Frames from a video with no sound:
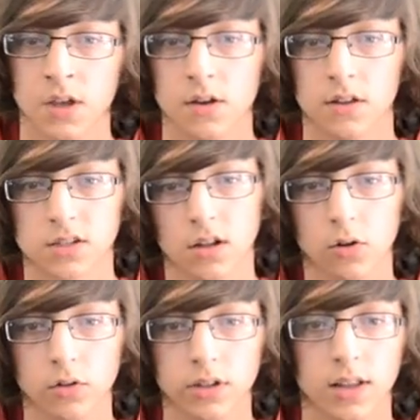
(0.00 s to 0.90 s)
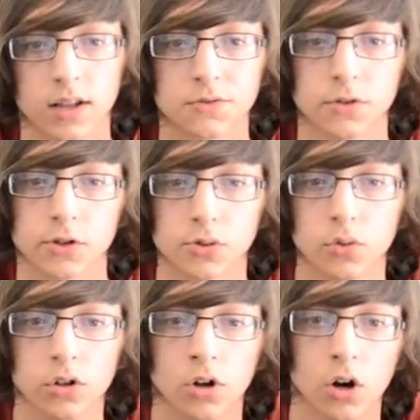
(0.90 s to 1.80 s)
This not only allows for a
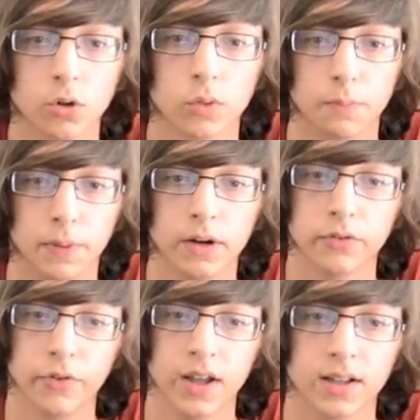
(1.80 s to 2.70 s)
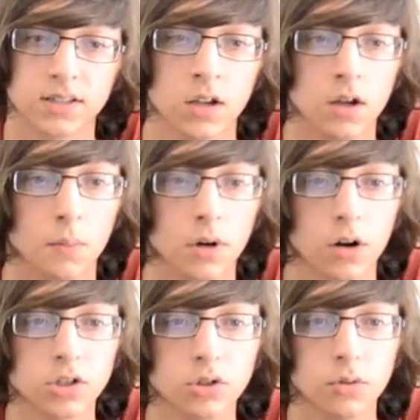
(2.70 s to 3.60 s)
shorter card with bigger fans, but it
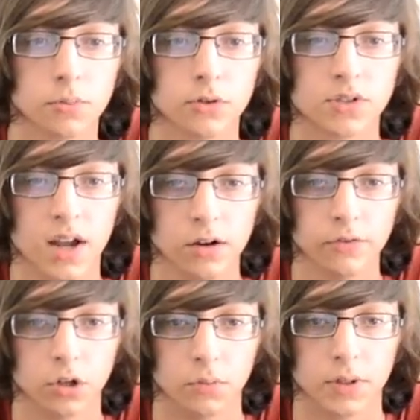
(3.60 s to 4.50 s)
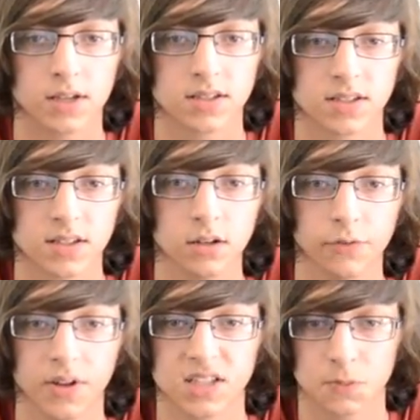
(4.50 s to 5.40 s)
also improves airflow because the center
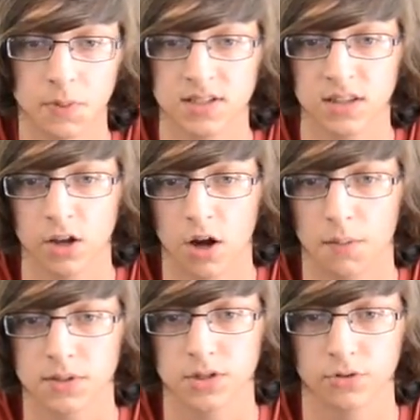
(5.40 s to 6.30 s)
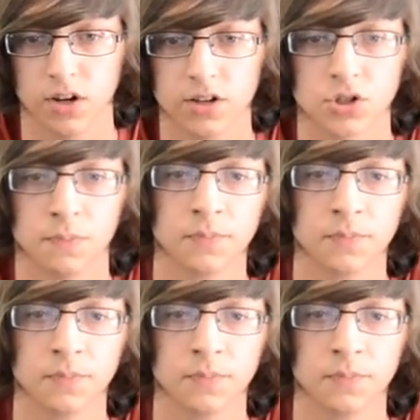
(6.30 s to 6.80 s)
fan spins in the opposite direction.